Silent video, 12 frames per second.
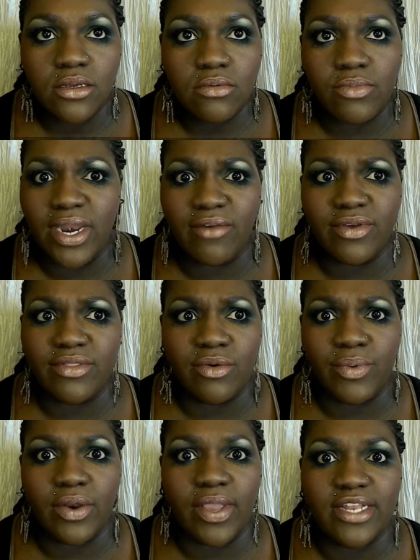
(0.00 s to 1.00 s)
whenever the
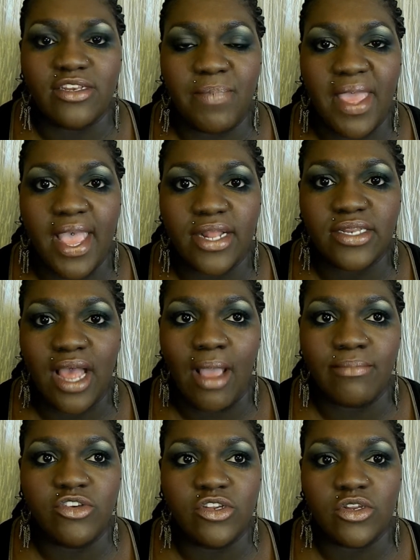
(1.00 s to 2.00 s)
winner gets picked,
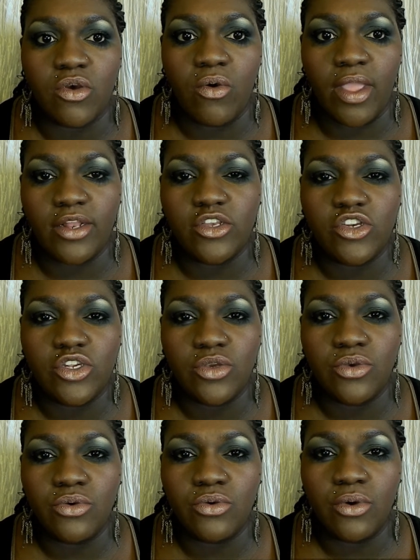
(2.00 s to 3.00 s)
I'm just going
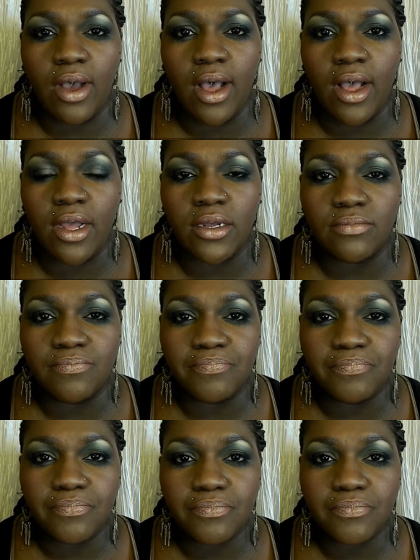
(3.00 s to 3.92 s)
to um,